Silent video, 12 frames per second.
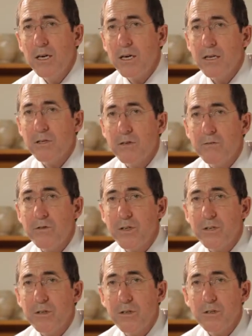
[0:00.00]
it's
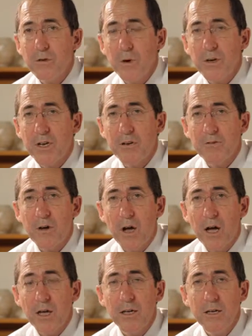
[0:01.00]
sufficient to
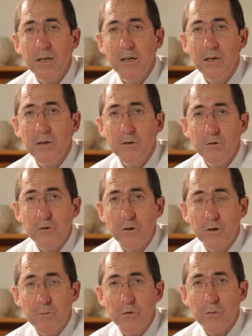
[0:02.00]
identify
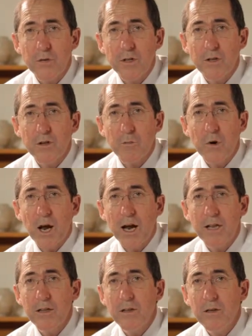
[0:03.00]
tumours within the
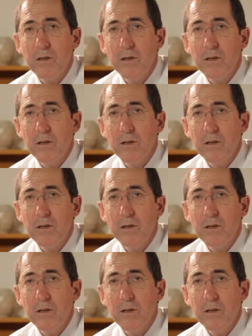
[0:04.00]
brain,